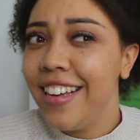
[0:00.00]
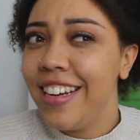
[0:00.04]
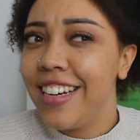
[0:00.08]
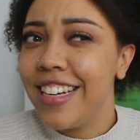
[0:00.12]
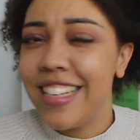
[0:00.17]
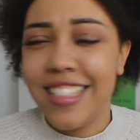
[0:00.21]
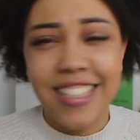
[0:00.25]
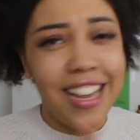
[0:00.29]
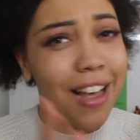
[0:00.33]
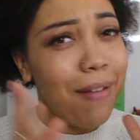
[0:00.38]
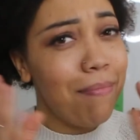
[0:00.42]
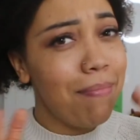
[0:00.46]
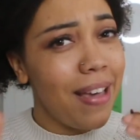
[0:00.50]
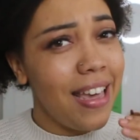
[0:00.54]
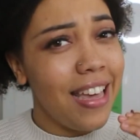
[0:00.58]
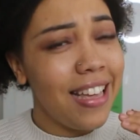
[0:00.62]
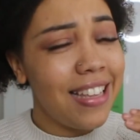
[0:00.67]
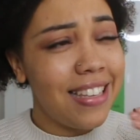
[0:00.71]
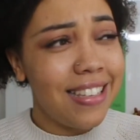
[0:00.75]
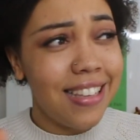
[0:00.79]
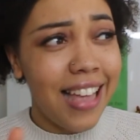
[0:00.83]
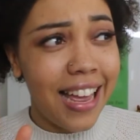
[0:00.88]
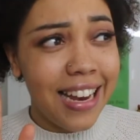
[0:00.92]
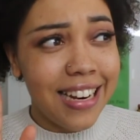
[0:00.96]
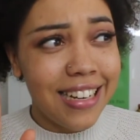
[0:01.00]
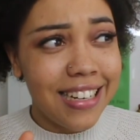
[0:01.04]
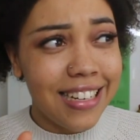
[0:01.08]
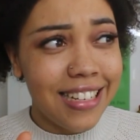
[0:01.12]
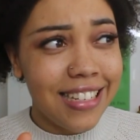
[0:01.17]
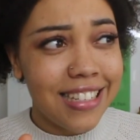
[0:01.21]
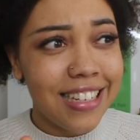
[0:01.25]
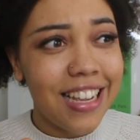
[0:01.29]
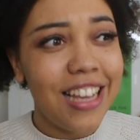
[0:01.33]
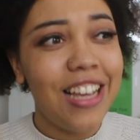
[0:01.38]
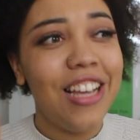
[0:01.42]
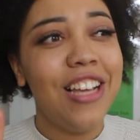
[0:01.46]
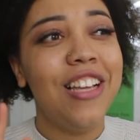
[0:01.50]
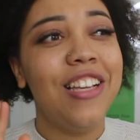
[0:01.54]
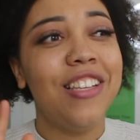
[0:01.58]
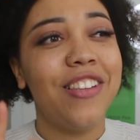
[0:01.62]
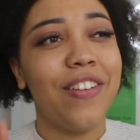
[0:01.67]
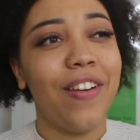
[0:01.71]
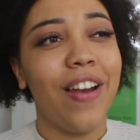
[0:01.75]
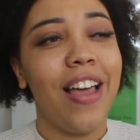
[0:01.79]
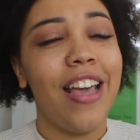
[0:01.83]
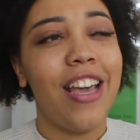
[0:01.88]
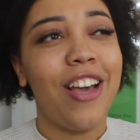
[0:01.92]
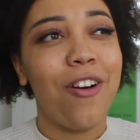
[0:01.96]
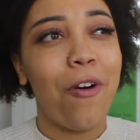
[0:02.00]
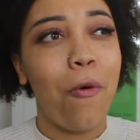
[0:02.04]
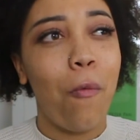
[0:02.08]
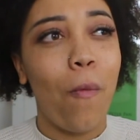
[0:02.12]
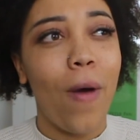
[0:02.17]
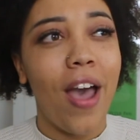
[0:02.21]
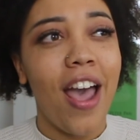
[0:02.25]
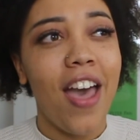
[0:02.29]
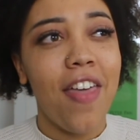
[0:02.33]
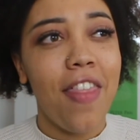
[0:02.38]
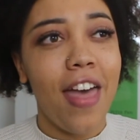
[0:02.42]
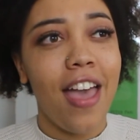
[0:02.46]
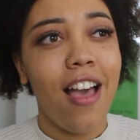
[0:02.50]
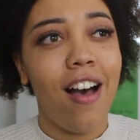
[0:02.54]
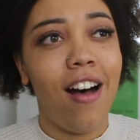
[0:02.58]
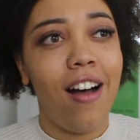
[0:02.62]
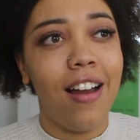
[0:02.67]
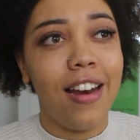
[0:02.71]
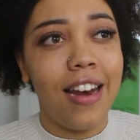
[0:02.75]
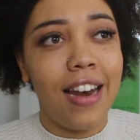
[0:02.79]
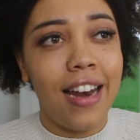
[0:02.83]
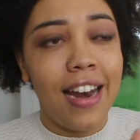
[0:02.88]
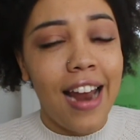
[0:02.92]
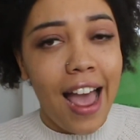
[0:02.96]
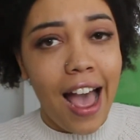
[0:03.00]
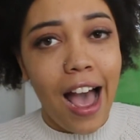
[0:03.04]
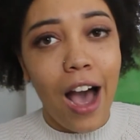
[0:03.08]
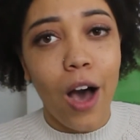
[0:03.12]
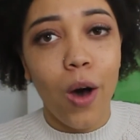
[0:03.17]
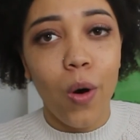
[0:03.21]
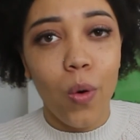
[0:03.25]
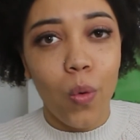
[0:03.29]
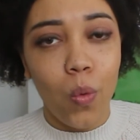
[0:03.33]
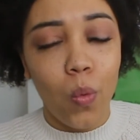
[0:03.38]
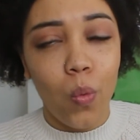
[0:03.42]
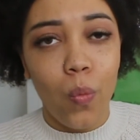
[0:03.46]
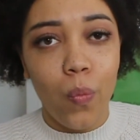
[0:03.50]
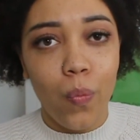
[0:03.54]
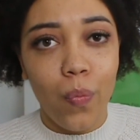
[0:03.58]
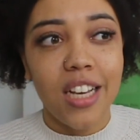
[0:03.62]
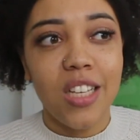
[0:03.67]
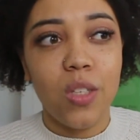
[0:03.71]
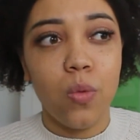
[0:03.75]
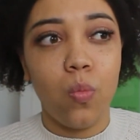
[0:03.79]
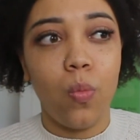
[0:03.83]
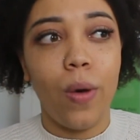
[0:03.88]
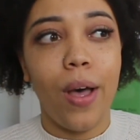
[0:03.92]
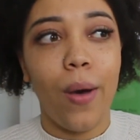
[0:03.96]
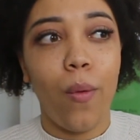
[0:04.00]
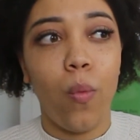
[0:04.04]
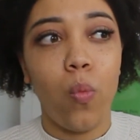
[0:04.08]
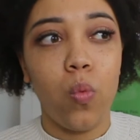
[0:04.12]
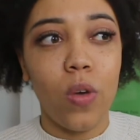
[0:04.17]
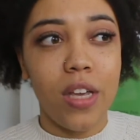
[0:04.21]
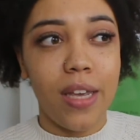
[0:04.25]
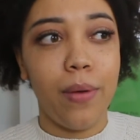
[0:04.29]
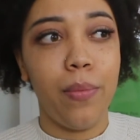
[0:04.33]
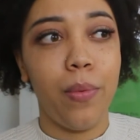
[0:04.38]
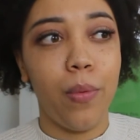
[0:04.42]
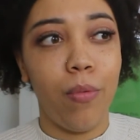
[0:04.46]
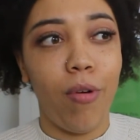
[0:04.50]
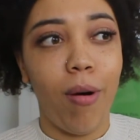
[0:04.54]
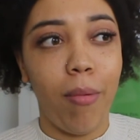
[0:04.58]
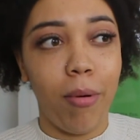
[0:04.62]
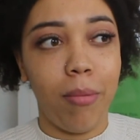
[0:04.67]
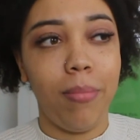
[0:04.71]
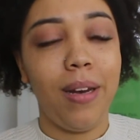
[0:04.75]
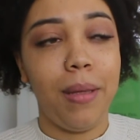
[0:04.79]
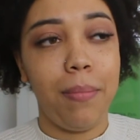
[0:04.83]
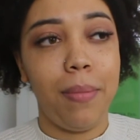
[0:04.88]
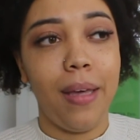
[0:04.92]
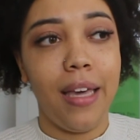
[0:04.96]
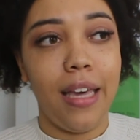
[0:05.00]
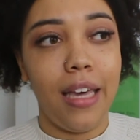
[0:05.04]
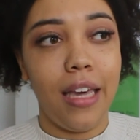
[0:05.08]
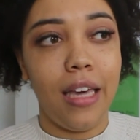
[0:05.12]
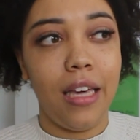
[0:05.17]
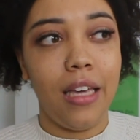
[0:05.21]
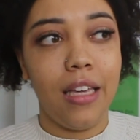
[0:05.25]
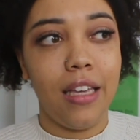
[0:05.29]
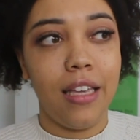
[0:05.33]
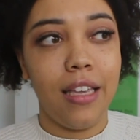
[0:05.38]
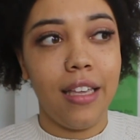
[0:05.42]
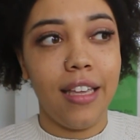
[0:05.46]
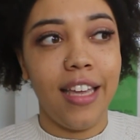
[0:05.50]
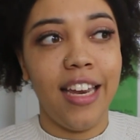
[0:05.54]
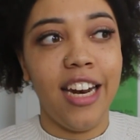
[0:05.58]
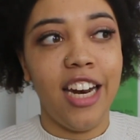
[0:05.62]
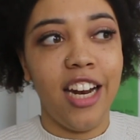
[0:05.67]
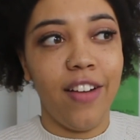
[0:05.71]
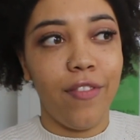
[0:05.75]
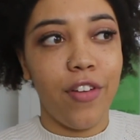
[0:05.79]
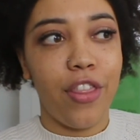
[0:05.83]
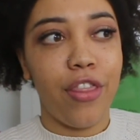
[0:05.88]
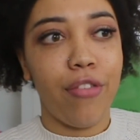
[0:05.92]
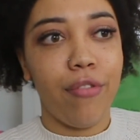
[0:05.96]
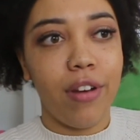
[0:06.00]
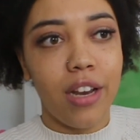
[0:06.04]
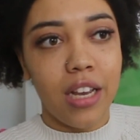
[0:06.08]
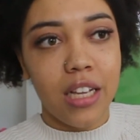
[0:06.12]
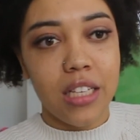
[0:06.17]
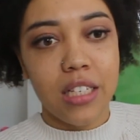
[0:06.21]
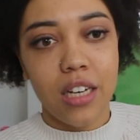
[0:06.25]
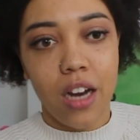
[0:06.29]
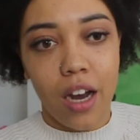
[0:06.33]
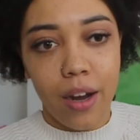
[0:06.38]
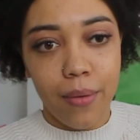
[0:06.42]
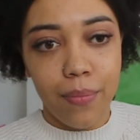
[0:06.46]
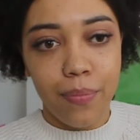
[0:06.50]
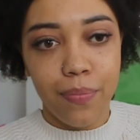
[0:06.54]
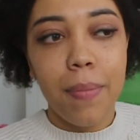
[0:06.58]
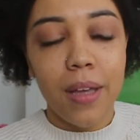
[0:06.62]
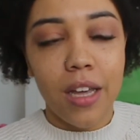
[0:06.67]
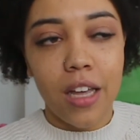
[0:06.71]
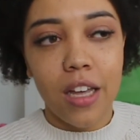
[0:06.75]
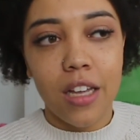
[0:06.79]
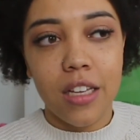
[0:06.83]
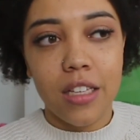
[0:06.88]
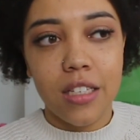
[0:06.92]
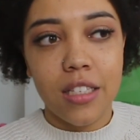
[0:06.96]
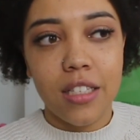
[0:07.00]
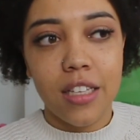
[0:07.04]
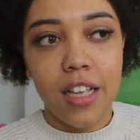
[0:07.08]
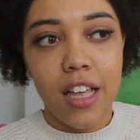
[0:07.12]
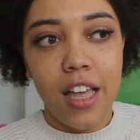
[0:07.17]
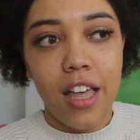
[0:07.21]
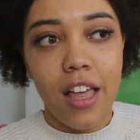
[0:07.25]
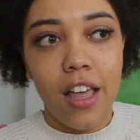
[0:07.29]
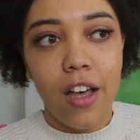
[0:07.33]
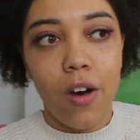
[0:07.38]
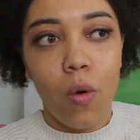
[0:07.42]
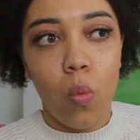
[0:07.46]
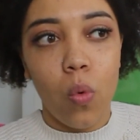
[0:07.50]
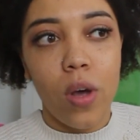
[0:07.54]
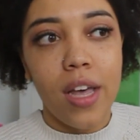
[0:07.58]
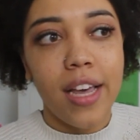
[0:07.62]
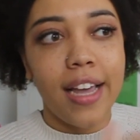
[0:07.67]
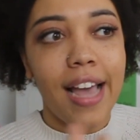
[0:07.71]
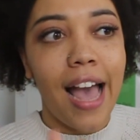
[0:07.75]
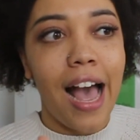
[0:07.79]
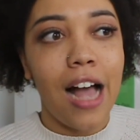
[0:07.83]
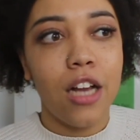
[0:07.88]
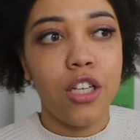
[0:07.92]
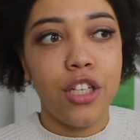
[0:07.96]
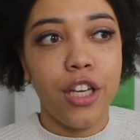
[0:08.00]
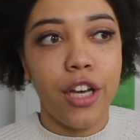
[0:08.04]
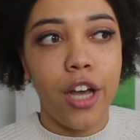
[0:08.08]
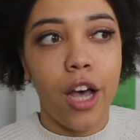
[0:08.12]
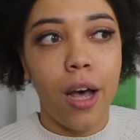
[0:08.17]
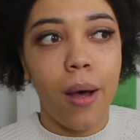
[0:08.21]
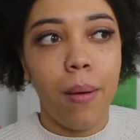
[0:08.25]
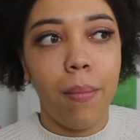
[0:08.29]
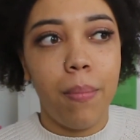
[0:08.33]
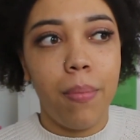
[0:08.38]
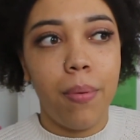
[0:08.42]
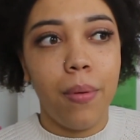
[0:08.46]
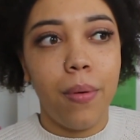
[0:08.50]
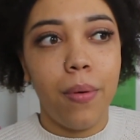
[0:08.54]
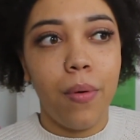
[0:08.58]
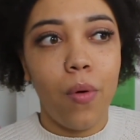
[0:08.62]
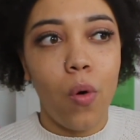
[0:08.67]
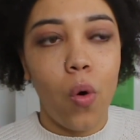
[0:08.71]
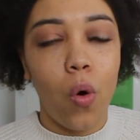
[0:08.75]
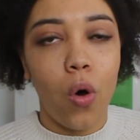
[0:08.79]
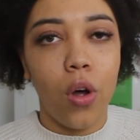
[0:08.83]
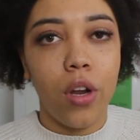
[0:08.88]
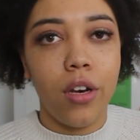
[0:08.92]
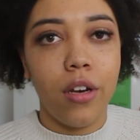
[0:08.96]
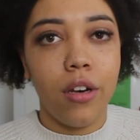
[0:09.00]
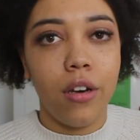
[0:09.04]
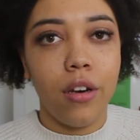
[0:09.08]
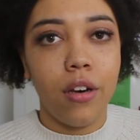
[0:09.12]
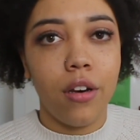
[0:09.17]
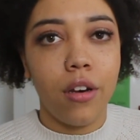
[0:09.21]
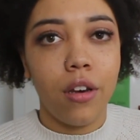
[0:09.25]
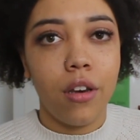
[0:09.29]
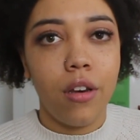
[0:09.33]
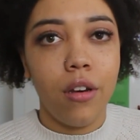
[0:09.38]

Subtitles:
Does that make sense? So like where they are now is where we will probably be in another 3 years time, because we're catching up on